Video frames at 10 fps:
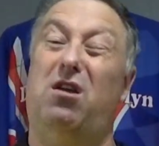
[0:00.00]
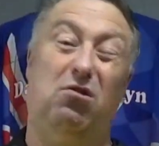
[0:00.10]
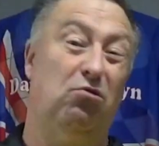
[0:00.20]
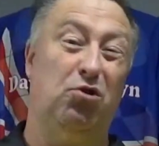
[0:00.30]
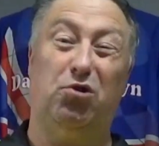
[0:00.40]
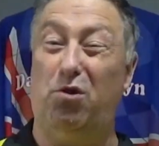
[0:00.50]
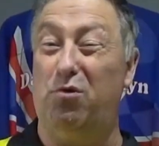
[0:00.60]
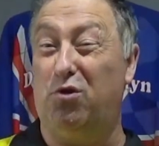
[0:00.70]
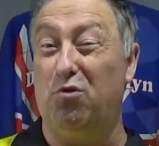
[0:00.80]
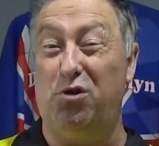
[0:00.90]
You'll just do
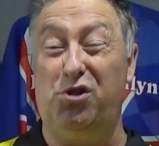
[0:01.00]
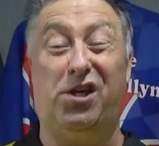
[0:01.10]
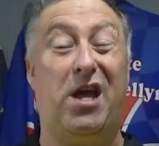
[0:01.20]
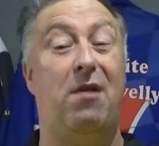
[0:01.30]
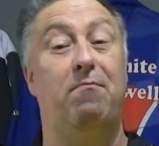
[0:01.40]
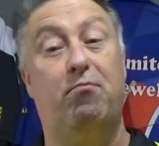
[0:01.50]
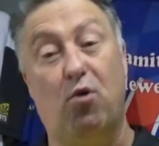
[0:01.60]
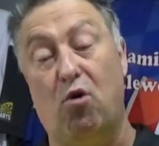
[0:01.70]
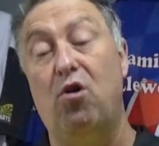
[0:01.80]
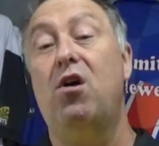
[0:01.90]
as good as you can,
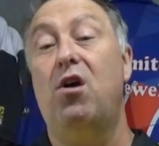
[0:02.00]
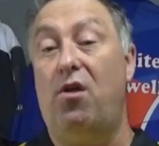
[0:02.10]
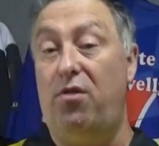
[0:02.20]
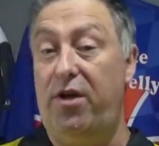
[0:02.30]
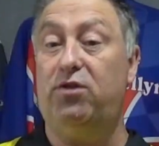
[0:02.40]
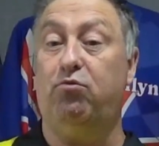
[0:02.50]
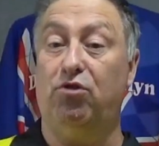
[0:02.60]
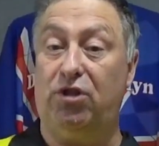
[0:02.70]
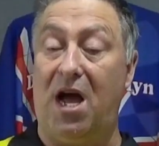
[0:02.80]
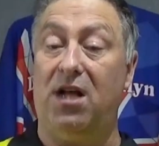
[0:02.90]
but this will
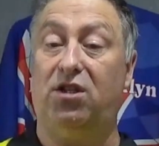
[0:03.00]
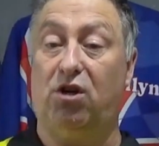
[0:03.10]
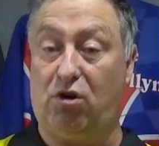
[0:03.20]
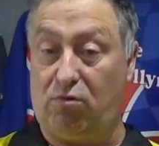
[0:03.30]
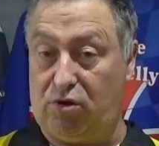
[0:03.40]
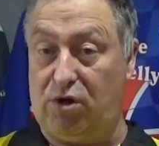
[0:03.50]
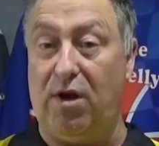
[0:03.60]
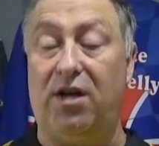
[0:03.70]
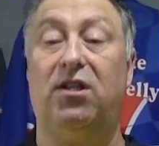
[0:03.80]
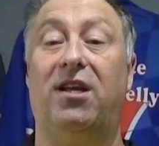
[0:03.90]
start to
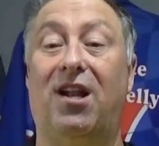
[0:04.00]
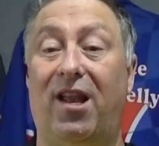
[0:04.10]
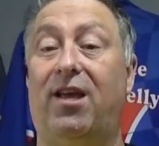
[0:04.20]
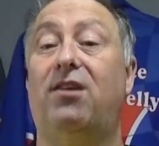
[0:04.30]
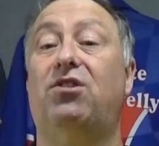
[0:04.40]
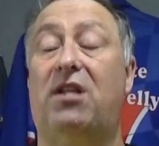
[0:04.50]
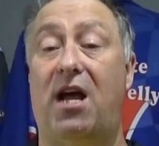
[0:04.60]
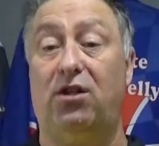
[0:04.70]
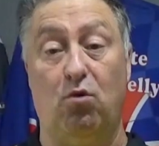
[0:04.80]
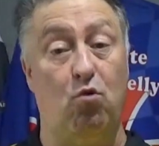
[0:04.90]
actually click and
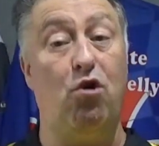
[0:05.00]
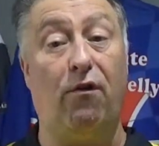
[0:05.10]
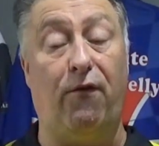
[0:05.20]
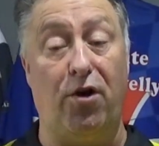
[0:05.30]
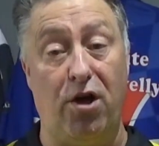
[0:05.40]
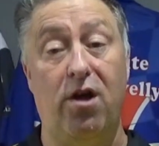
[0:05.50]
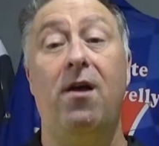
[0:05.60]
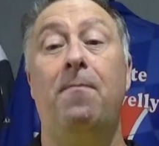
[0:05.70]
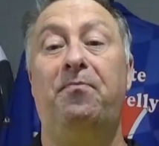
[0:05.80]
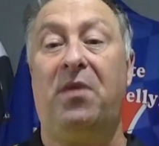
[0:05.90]
start to work for you
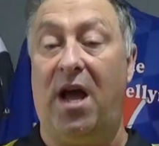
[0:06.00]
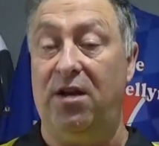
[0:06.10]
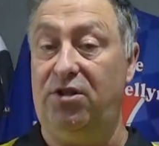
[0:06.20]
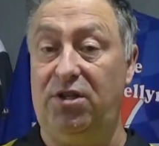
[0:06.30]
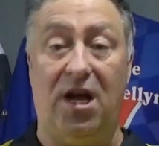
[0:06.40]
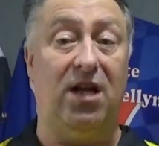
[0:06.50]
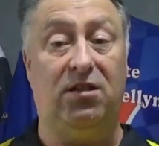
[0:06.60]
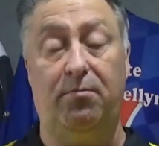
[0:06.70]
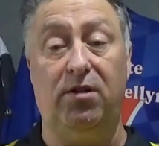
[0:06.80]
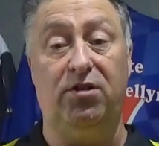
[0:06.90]
as you start
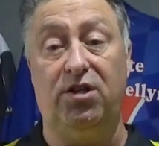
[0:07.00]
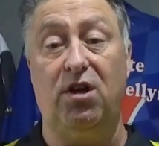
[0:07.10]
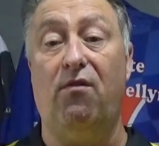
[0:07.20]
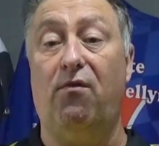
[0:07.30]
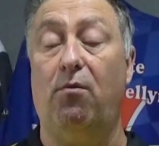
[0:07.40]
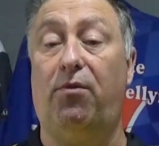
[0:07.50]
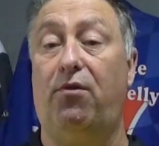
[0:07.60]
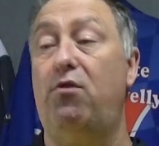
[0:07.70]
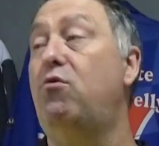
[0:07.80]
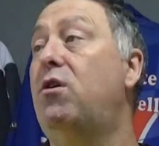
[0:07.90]
to build yourself up
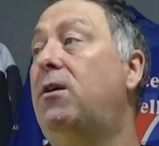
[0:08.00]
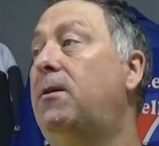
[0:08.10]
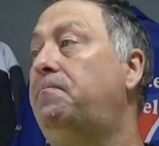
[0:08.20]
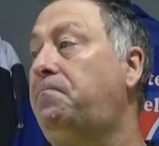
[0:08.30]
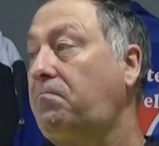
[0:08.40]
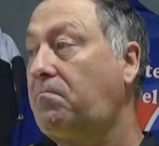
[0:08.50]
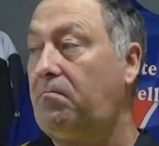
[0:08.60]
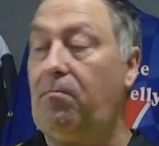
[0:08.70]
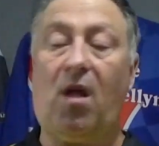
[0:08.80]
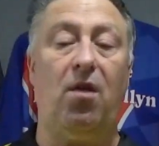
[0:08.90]
through
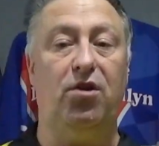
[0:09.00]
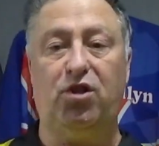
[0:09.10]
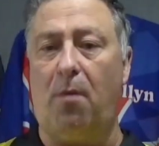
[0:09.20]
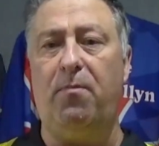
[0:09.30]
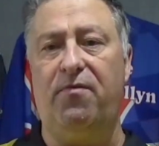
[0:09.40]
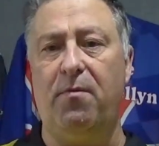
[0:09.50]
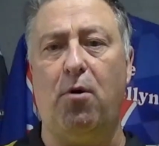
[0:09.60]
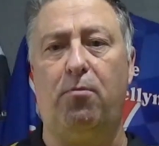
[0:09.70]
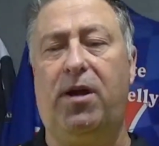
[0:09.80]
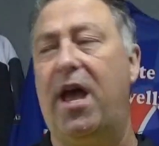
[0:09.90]
the top of the
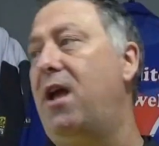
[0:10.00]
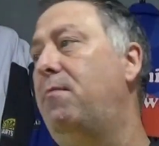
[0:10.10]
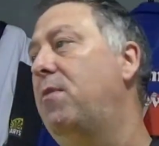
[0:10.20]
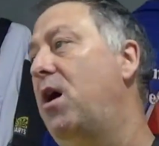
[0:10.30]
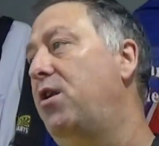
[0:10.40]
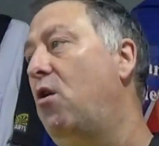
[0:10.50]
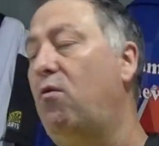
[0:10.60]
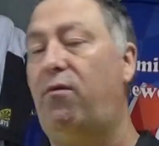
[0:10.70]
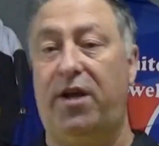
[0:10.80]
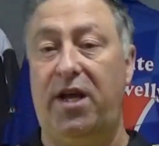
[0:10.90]
pub game and
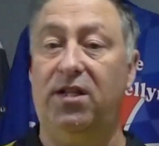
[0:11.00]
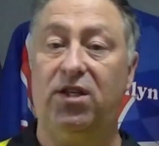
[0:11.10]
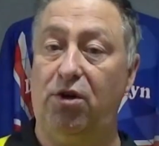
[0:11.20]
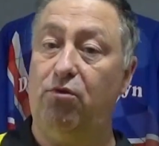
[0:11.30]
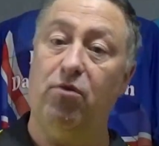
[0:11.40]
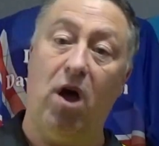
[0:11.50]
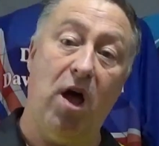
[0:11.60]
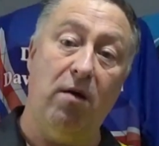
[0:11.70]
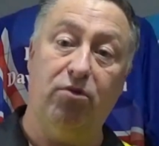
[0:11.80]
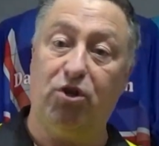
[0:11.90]
hopefully
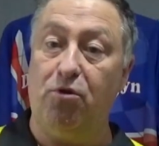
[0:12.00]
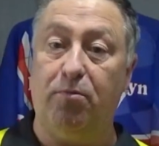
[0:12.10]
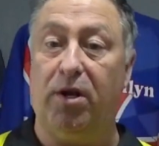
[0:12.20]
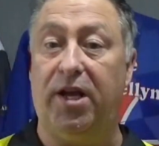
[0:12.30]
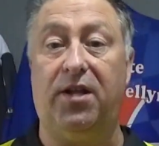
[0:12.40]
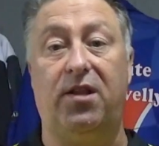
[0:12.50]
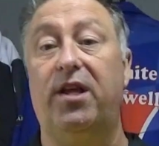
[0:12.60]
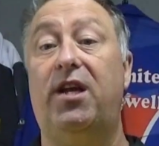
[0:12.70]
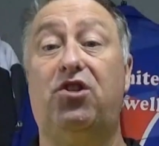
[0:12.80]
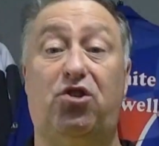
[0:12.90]
into Super League, the
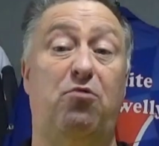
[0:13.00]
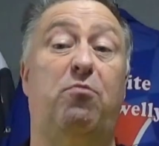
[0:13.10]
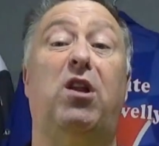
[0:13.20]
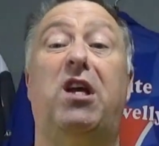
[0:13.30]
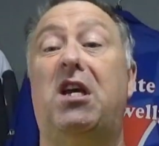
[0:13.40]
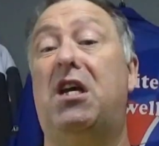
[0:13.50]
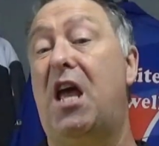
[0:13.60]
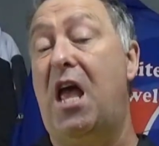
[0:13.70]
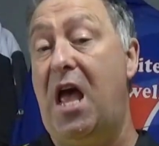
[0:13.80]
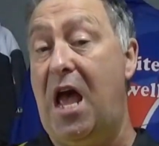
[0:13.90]
league Super League,
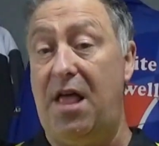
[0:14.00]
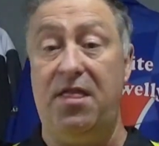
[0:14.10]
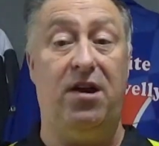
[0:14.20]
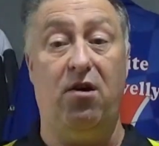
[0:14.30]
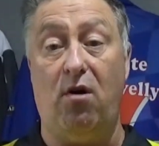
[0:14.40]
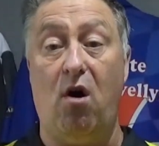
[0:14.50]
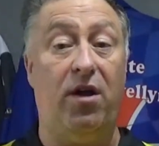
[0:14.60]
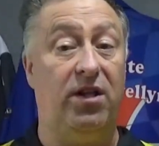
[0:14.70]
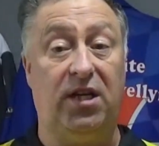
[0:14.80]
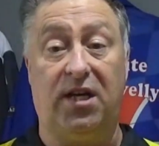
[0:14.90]
and then
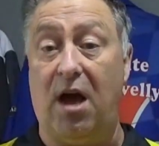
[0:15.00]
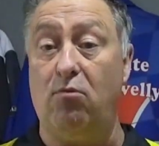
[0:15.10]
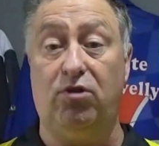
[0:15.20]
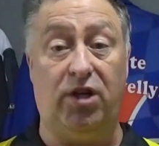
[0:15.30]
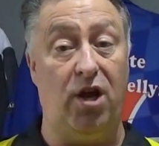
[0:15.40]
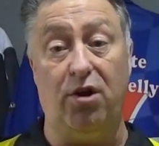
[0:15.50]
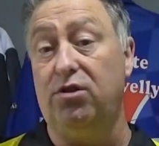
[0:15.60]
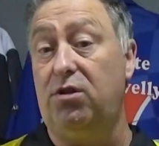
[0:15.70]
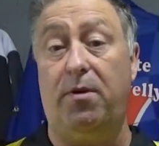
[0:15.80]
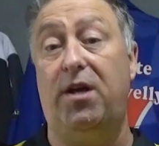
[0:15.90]
into county and
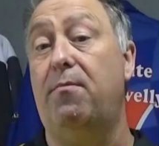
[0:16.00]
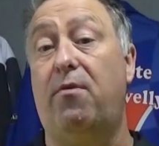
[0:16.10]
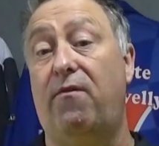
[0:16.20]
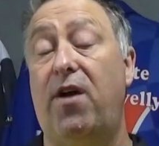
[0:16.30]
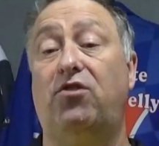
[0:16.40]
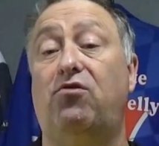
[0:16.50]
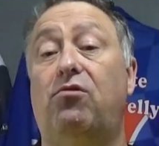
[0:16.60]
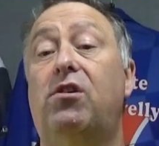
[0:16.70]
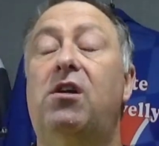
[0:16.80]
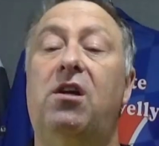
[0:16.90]
onto being a professional.
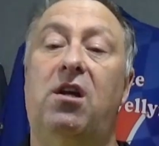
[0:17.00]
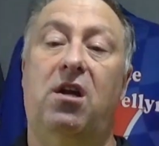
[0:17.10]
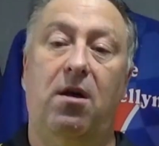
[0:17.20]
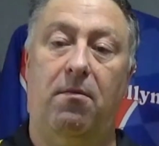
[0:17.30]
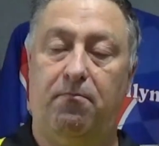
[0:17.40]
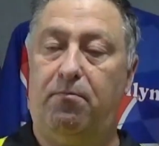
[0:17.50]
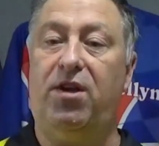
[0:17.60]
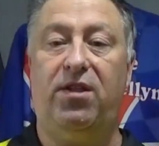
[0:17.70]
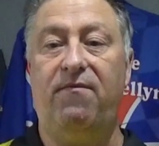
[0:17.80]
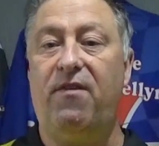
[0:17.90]

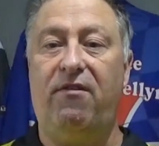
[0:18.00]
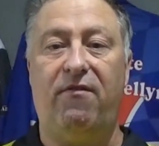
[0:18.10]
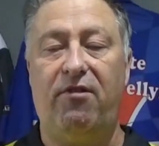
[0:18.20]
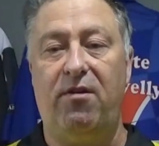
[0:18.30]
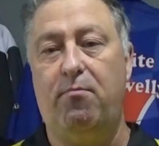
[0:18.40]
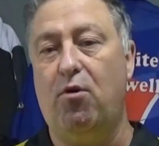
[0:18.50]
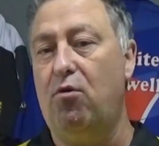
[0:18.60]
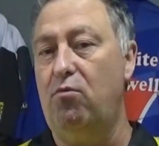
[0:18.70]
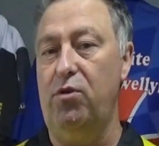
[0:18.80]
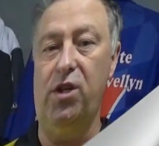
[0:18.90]
Breathing, very, very
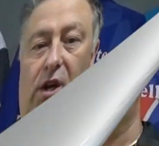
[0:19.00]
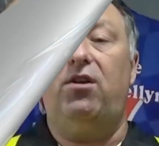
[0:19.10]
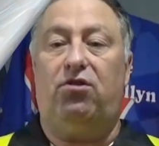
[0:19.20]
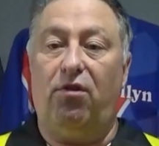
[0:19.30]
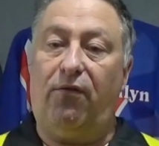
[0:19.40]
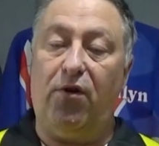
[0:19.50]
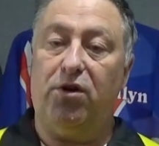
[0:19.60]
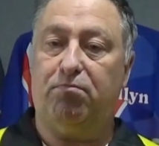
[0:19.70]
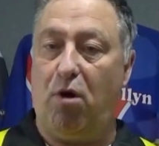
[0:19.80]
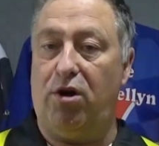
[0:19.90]
important. Right, so the
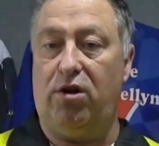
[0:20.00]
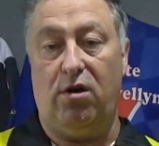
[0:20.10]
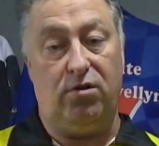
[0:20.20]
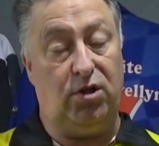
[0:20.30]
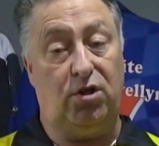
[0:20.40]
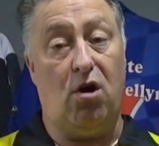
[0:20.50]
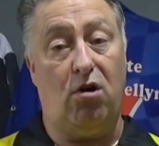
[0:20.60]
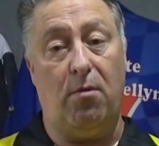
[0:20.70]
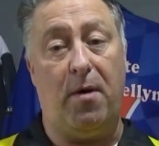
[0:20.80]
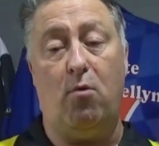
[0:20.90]
first point to
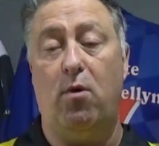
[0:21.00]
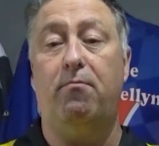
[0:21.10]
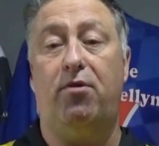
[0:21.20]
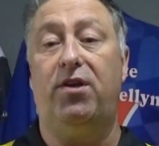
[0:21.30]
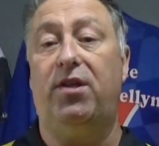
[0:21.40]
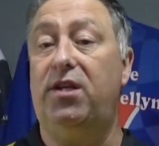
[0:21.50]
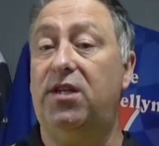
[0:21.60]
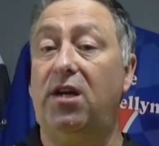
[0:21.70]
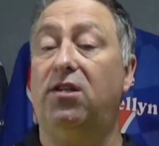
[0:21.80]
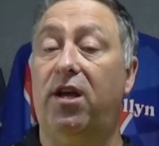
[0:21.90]
talk about when breathing is
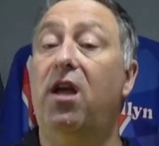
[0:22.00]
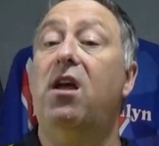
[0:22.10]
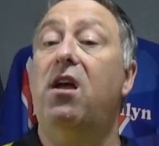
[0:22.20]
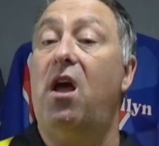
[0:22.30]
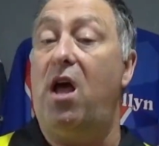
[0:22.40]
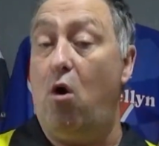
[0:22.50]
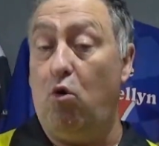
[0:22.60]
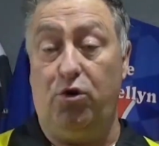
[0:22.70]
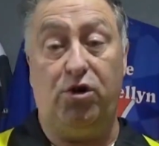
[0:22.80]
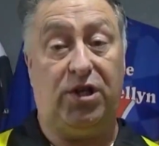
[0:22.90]
actually
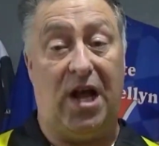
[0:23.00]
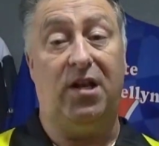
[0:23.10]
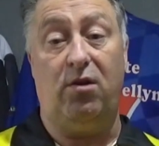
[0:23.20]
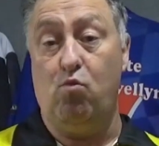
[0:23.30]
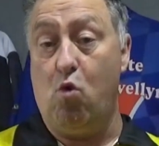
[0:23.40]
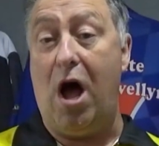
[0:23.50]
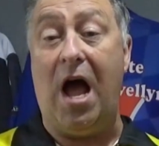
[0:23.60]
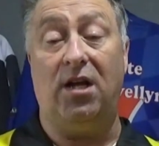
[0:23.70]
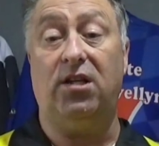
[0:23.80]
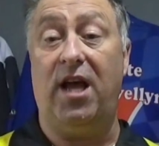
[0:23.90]
understanding what
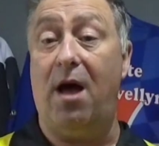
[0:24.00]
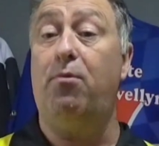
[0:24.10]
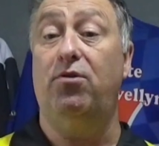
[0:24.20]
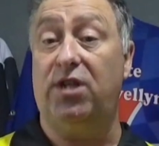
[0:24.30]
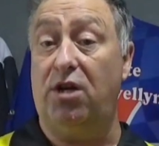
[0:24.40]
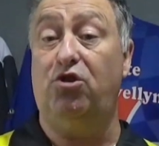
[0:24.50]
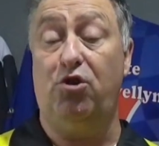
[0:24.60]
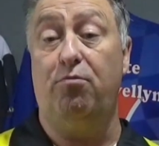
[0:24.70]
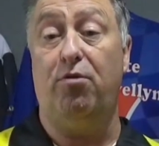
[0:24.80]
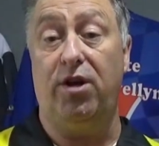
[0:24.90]
actually happens as
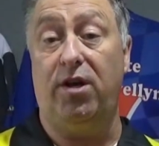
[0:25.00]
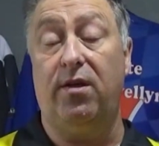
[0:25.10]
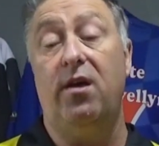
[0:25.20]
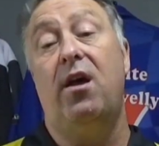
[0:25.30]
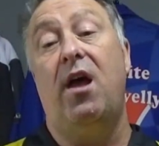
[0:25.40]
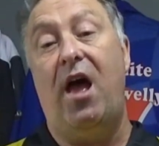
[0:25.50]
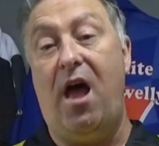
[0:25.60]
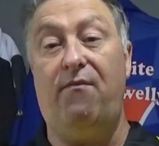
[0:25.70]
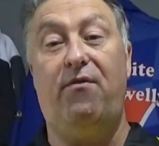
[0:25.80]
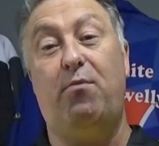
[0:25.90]
you breathe.
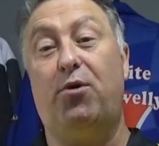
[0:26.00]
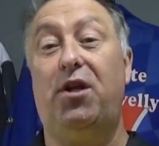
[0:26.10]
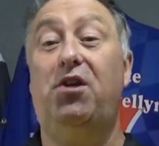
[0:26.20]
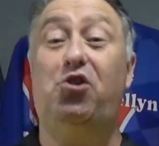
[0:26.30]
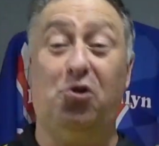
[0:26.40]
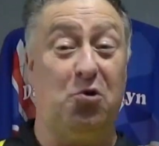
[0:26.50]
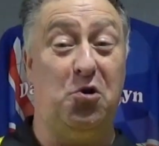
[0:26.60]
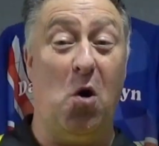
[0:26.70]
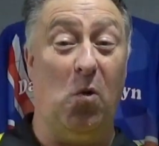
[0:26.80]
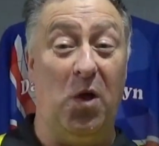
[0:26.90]
Everybody should
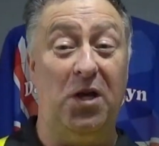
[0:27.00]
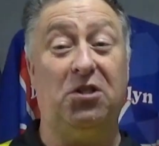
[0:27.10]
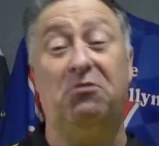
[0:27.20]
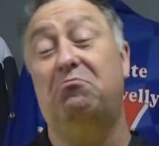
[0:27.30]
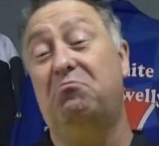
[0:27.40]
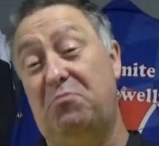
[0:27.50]
know this.